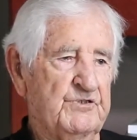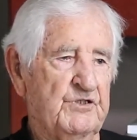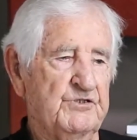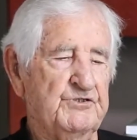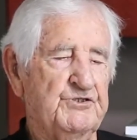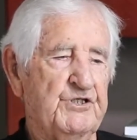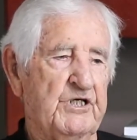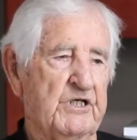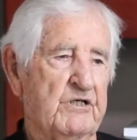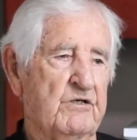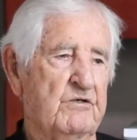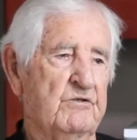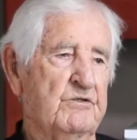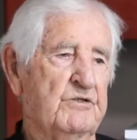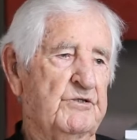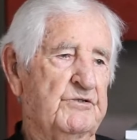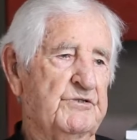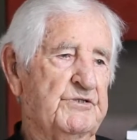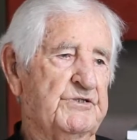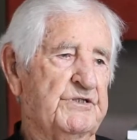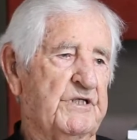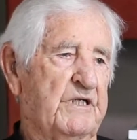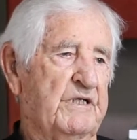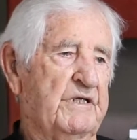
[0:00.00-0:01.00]

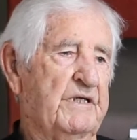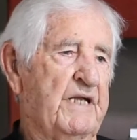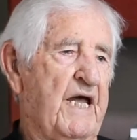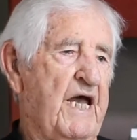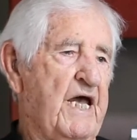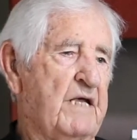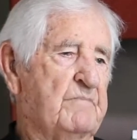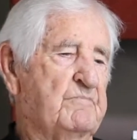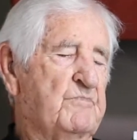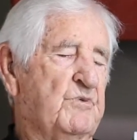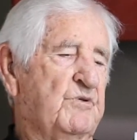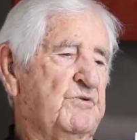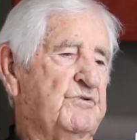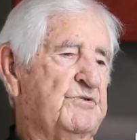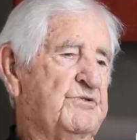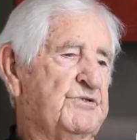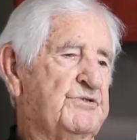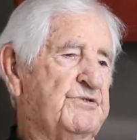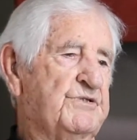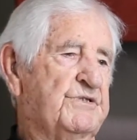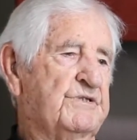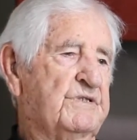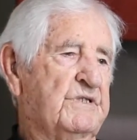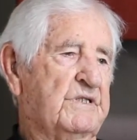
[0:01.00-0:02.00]
generals and
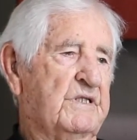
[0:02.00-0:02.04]
admirals